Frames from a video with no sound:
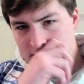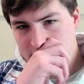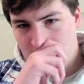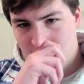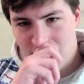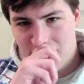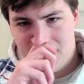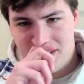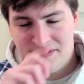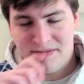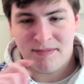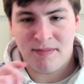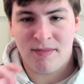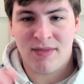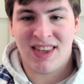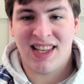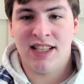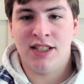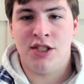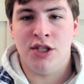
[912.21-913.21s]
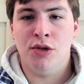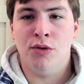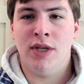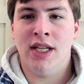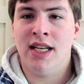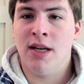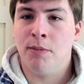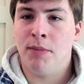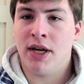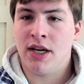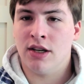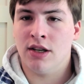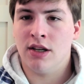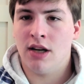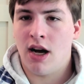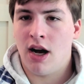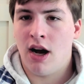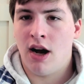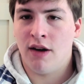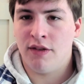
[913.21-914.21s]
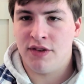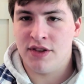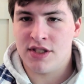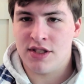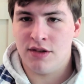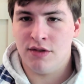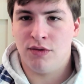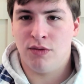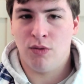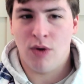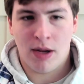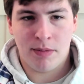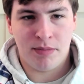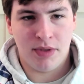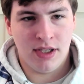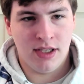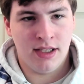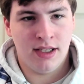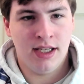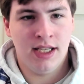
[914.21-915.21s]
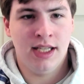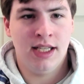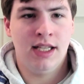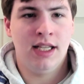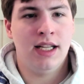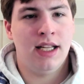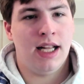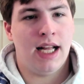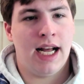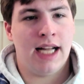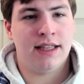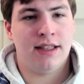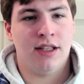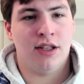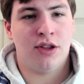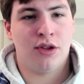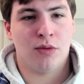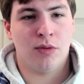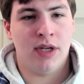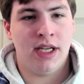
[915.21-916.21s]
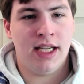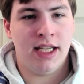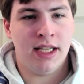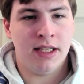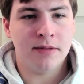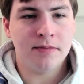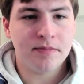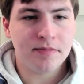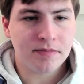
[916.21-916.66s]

but do you need a better offensive weapon at the three?